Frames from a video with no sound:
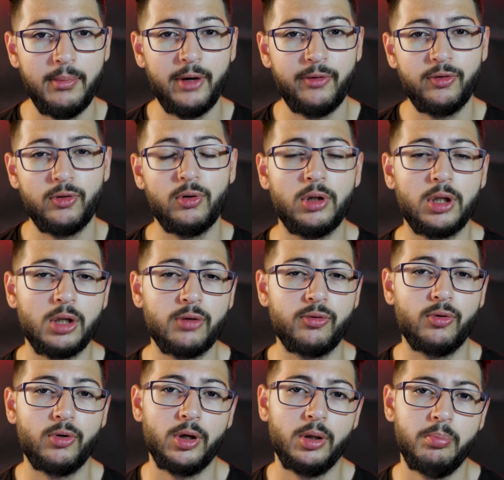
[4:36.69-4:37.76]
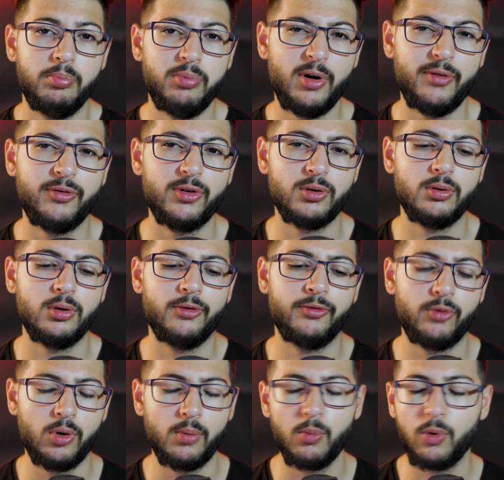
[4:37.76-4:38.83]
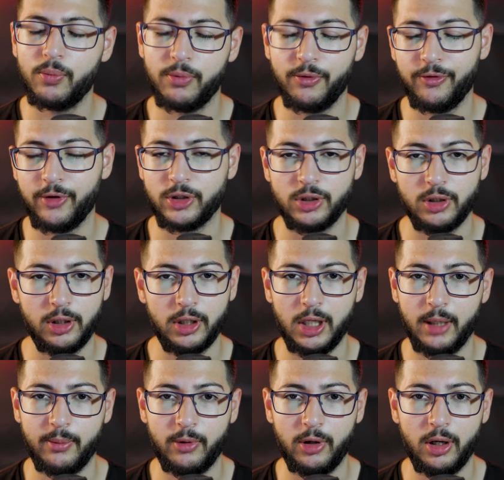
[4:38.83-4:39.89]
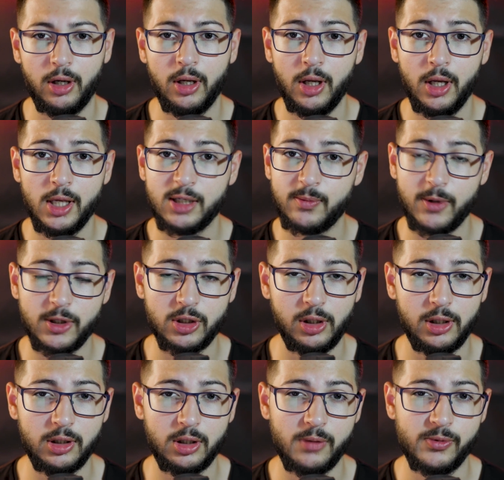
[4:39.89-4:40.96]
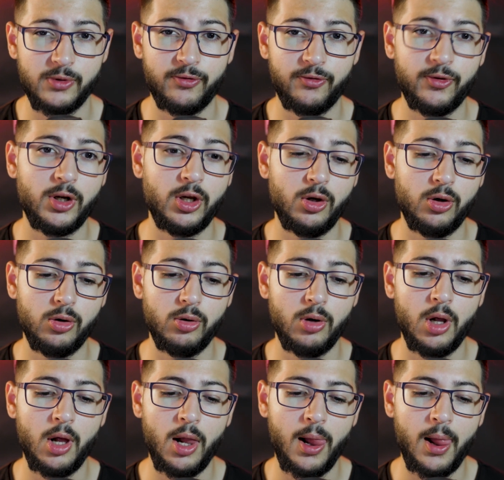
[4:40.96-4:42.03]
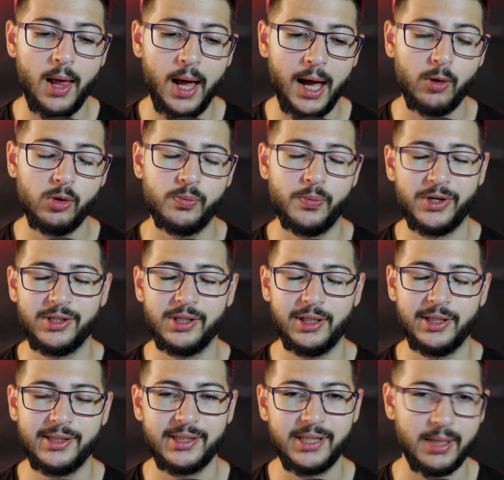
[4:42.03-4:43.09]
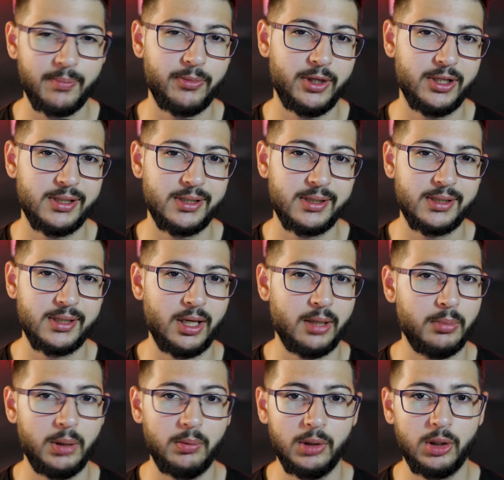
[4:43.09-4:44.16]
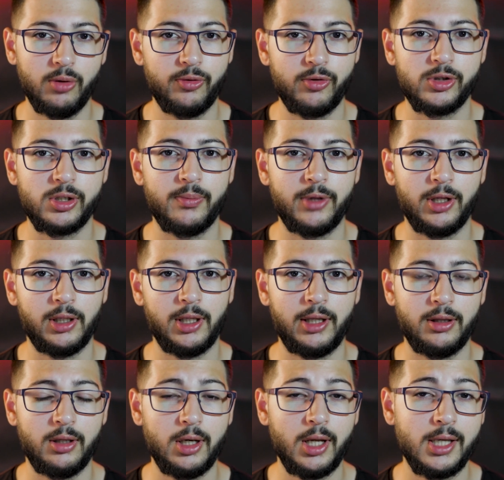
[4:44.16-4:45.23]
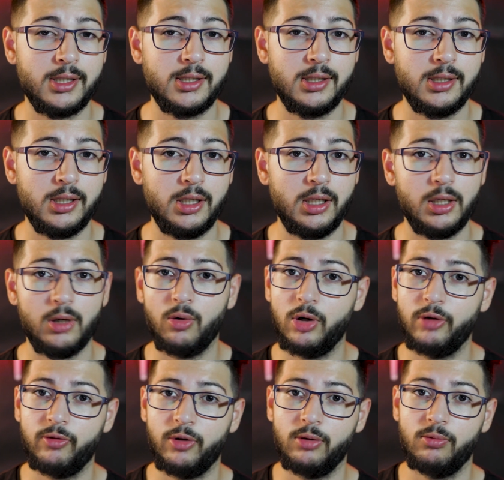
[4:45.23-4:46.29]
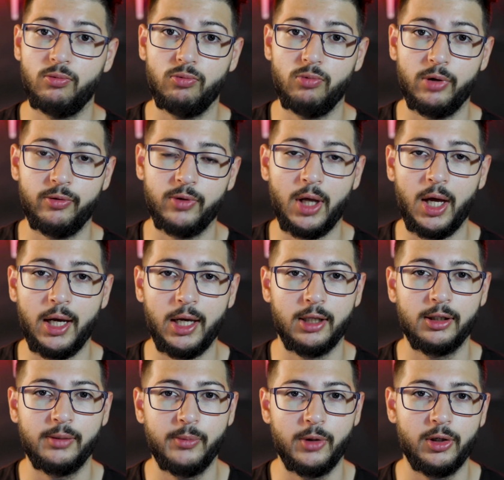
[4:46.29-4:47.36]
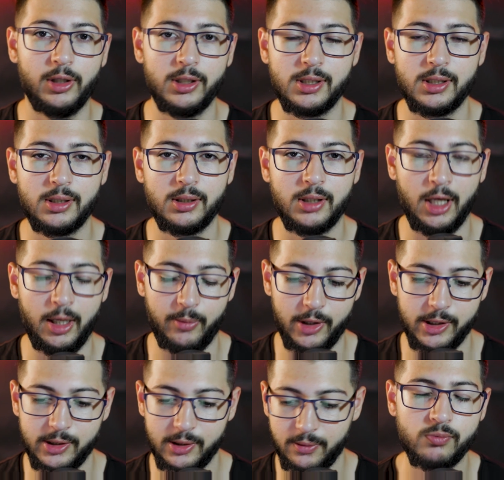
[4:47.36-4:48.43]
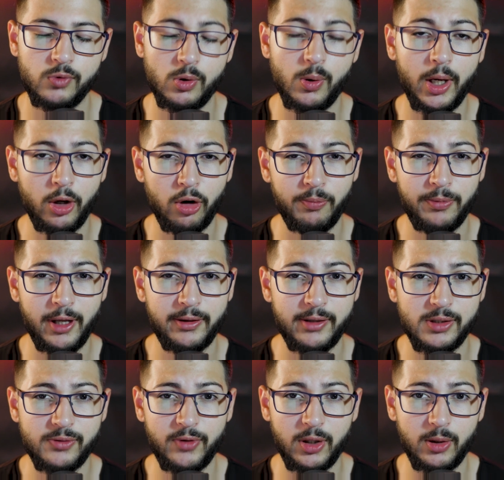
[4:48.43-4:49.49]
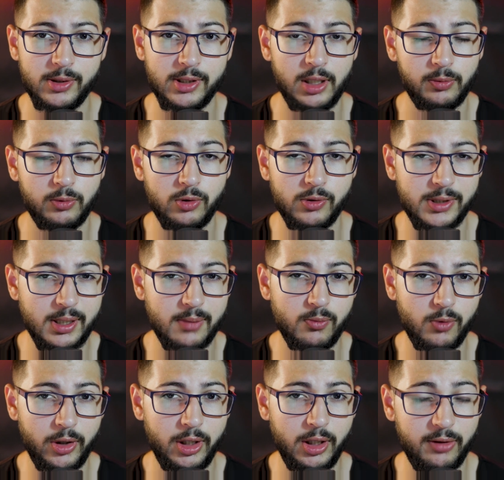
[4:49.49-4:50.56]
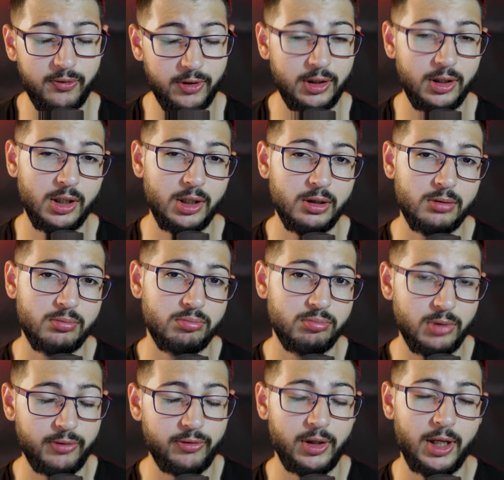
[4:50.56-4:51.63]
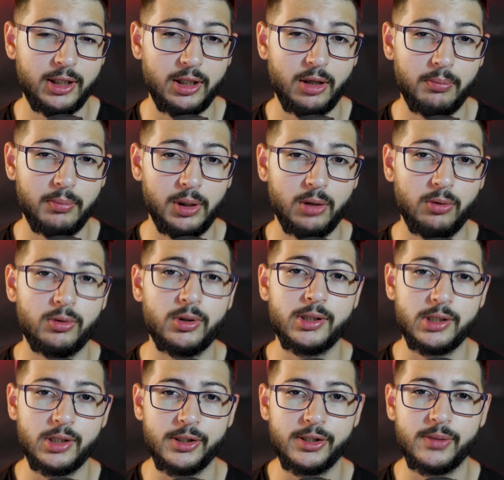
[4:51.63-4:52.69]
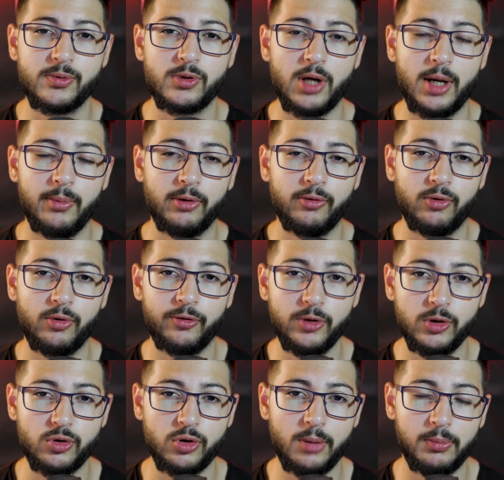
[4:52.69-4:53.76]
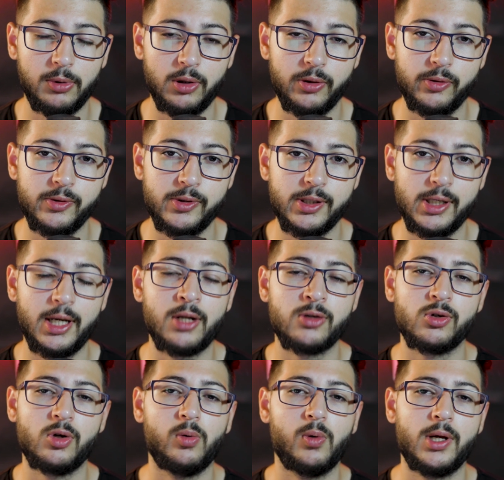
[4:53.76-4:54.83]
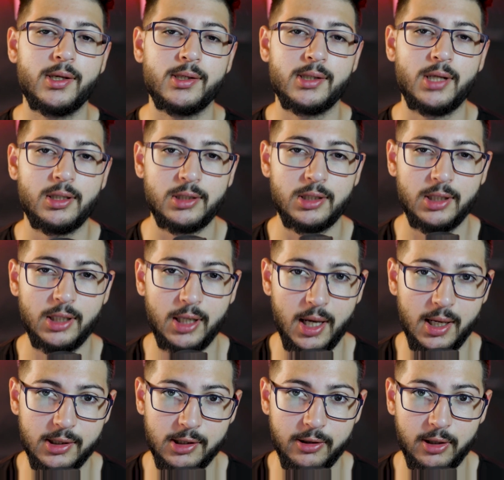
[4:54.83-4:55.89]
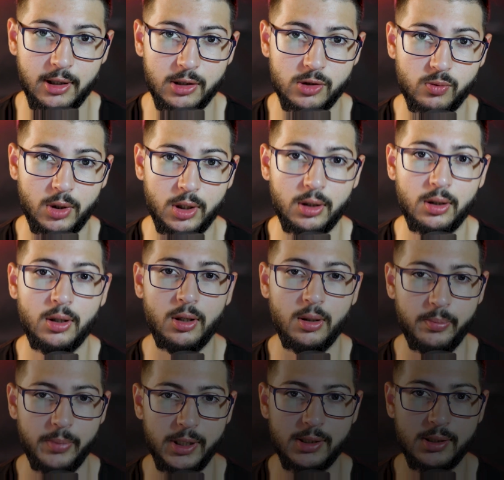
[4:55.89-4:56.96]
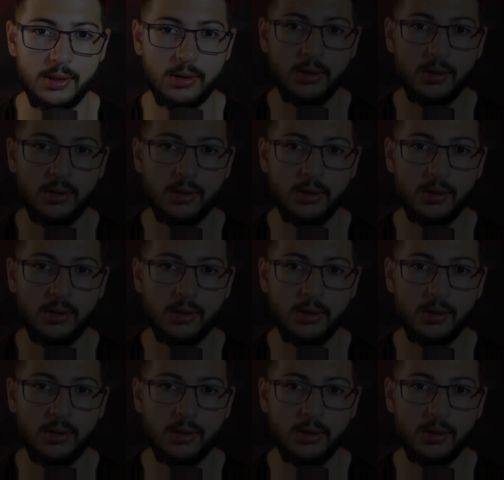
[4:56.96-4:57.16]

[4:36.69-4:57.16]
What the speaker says: But if you're looking for a more professional camera, especially in terms of video, I would personally skip this and maybe go for something like the 90D or even one of the high-end mirrorless cameras. So I hope that this video has helped you in some way. If it did, leave a like down below, consider subscribing for future uploads, and as always, I'll see you guys in the next one. Peace.